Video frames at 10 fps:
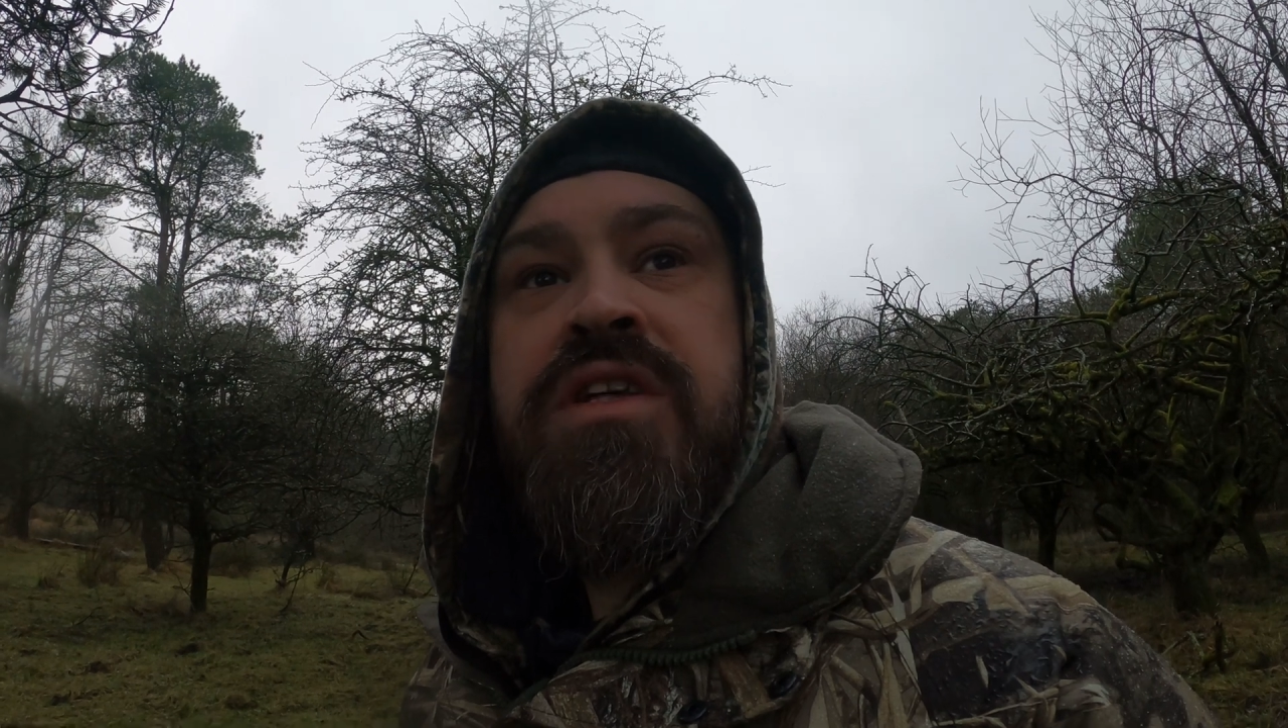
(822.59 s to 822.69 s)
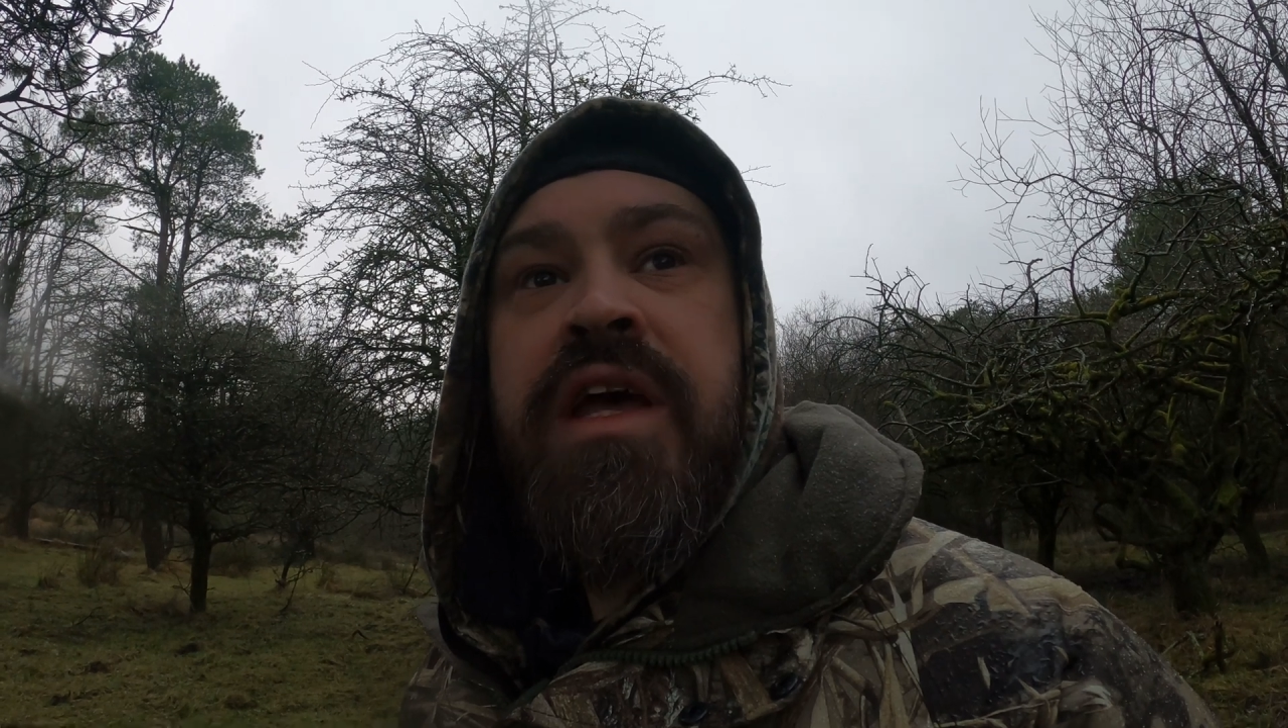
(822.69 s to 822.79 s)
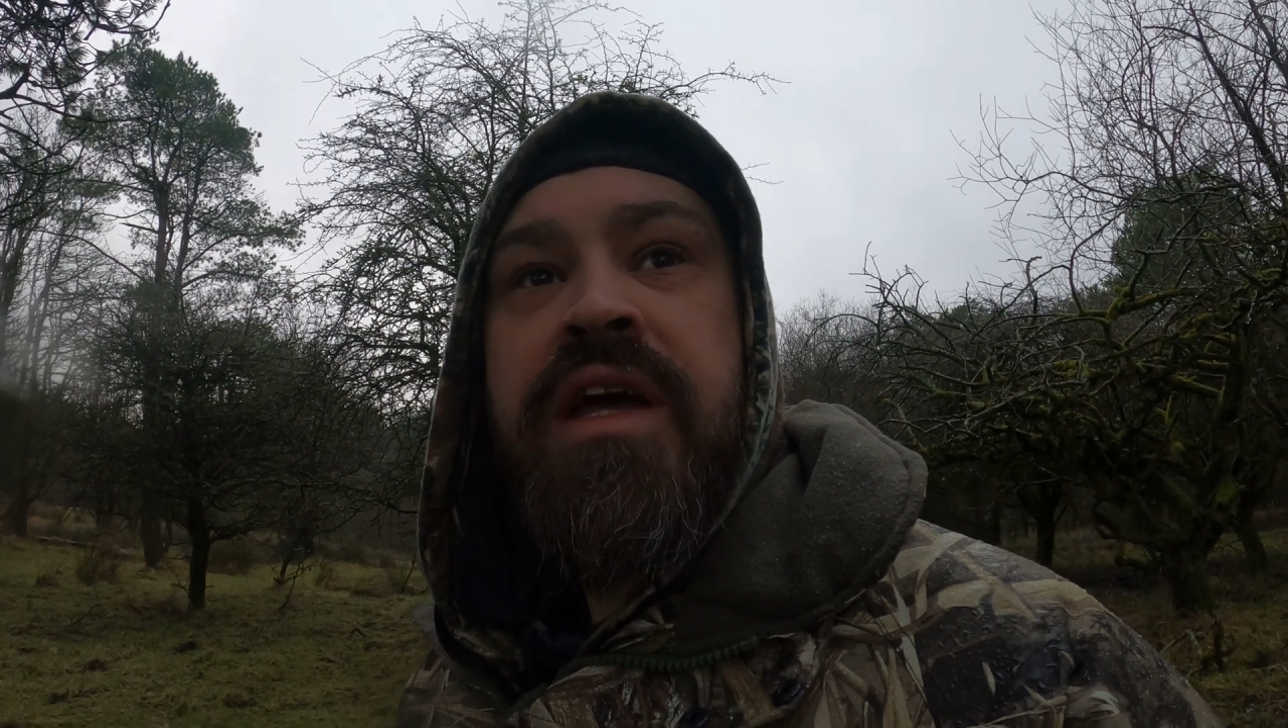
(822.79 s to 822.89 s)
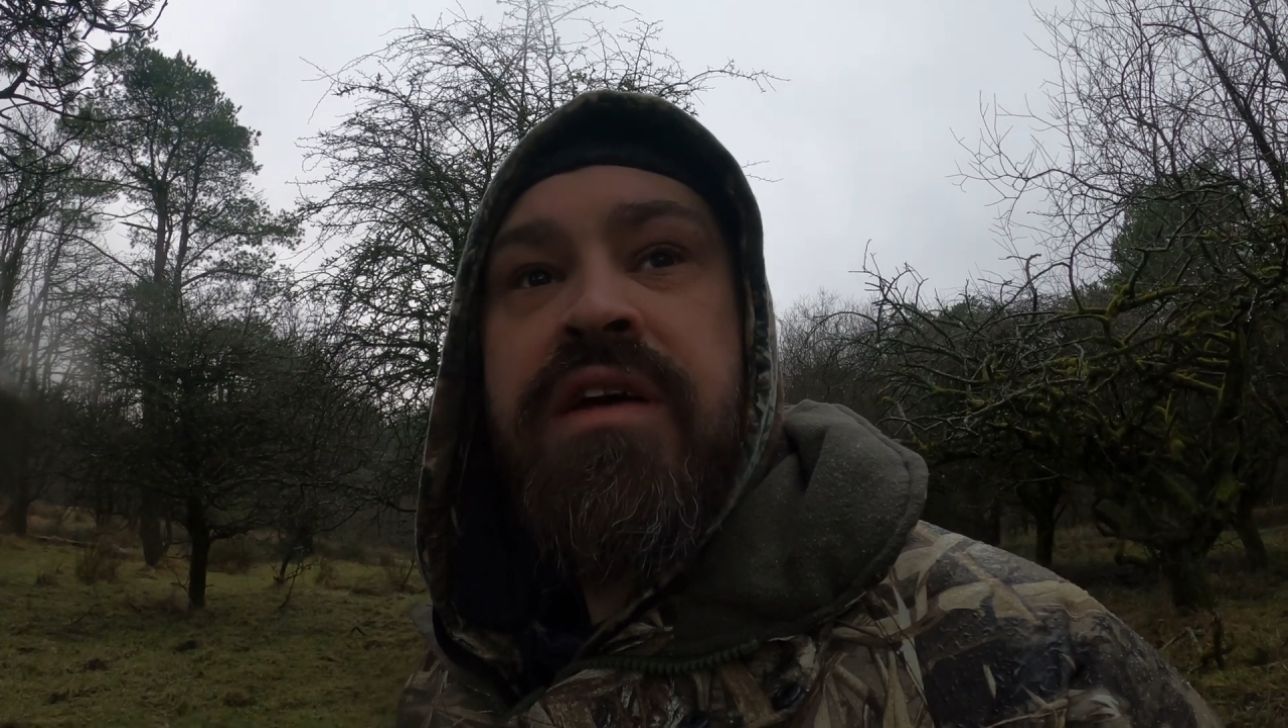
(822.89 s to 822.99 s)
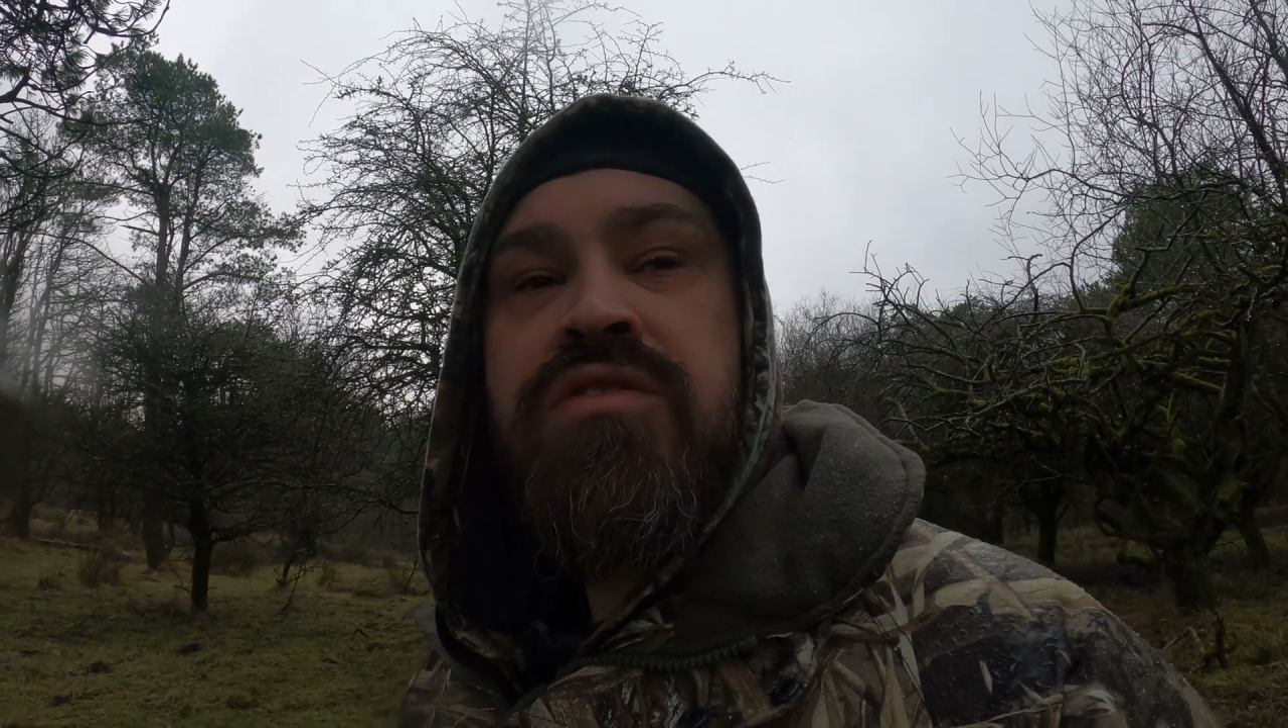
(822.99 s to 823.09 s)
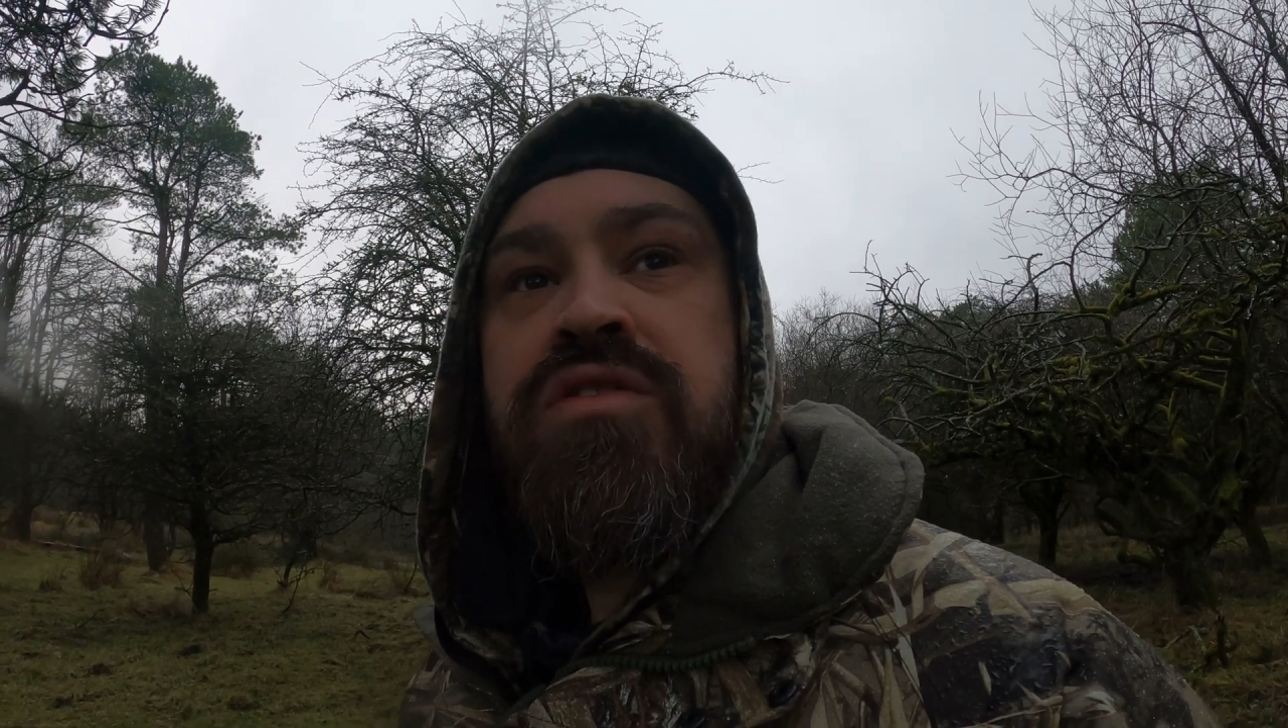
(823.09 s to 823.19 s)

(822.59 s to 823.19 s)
to stay here